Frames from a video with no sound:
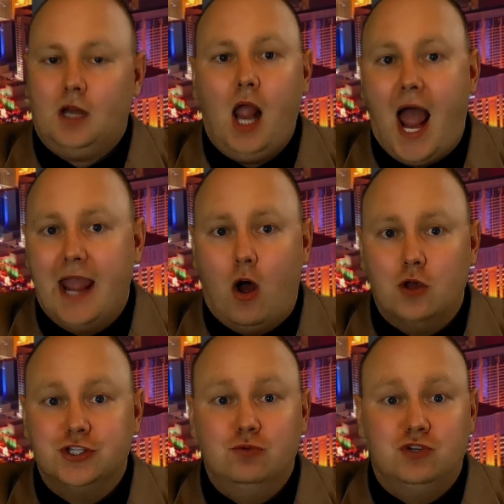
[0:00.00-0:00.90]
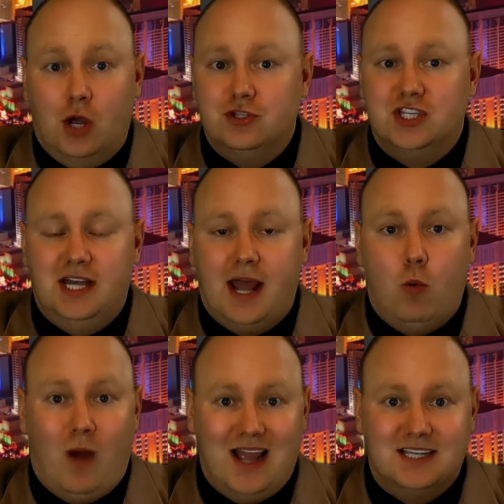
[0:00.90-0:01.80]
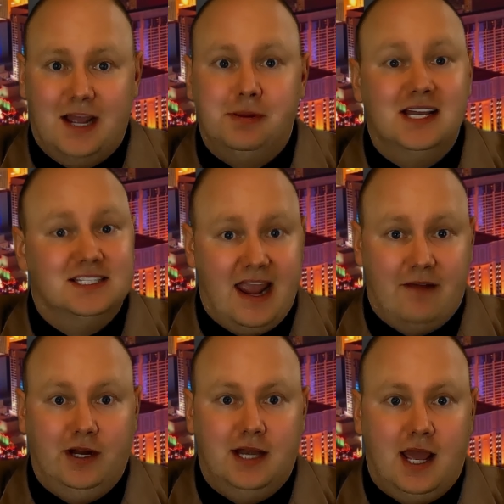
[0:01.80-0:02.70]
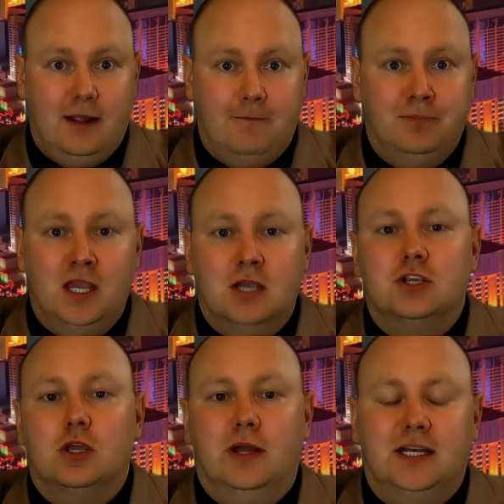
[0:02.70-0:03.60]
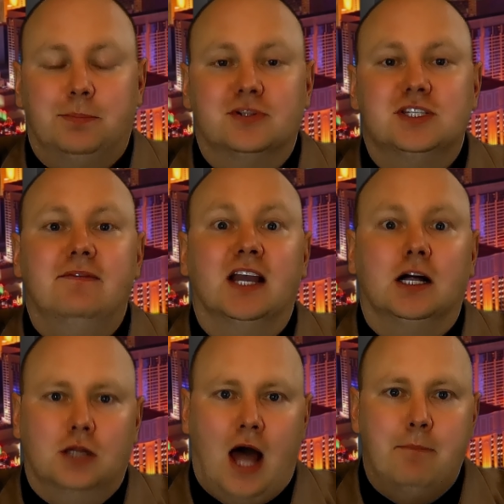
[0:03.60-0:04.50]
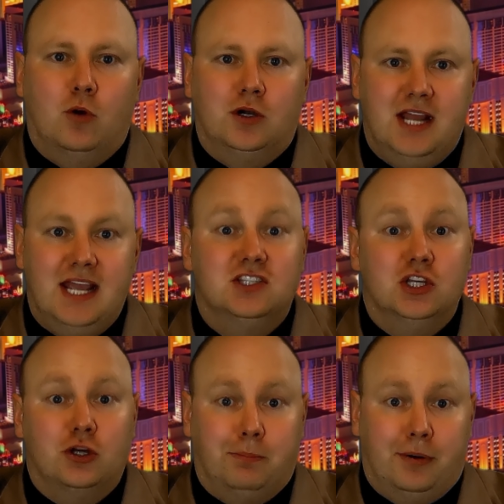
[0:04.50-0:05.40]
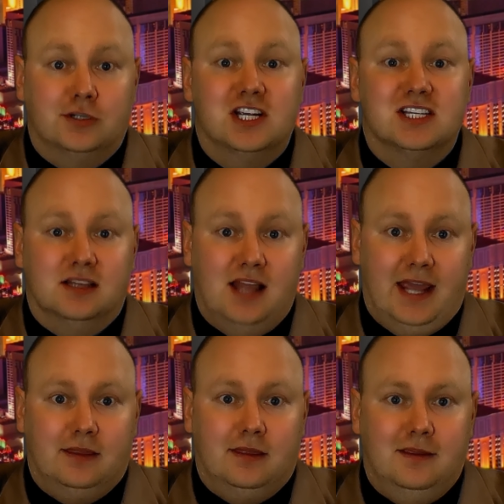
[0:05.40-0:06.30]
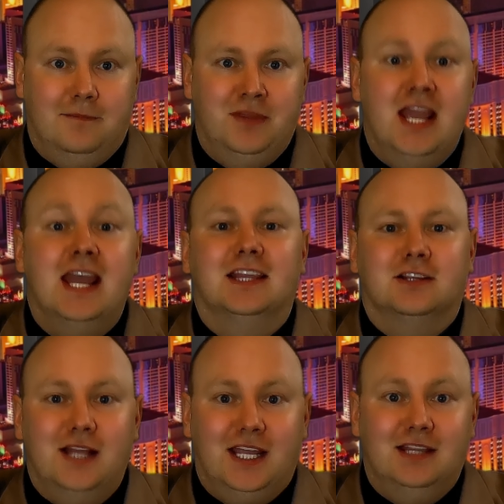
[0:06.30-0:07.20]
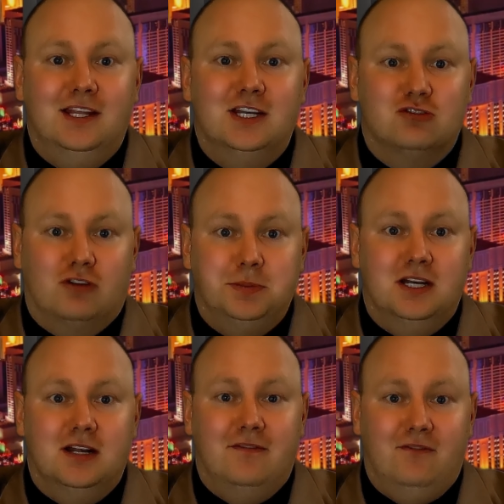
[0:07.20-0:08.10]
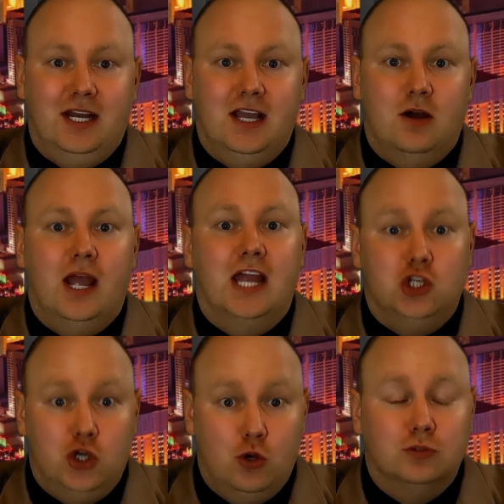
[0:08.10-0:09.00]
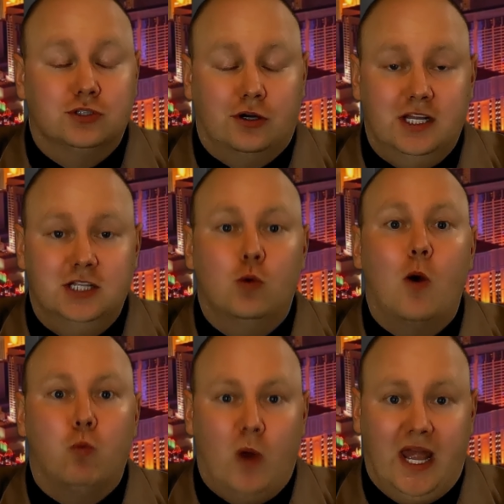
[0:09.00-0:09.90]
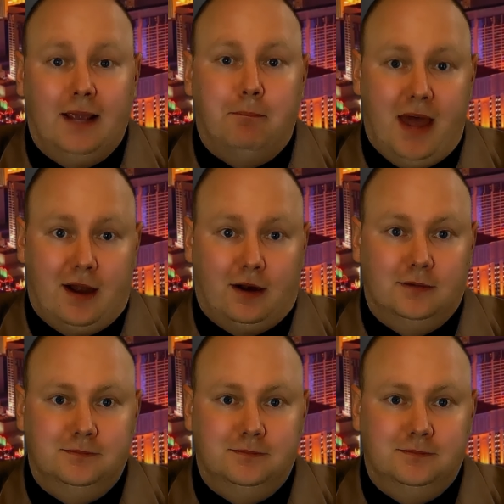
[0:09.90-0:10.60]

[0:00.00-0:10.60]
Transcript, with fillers: I also don't send out Wise Guy plays every day, so you end up receiving a lot more days than your purchase length. Hit the link in the description of the video, and you will turn into a winning bettor.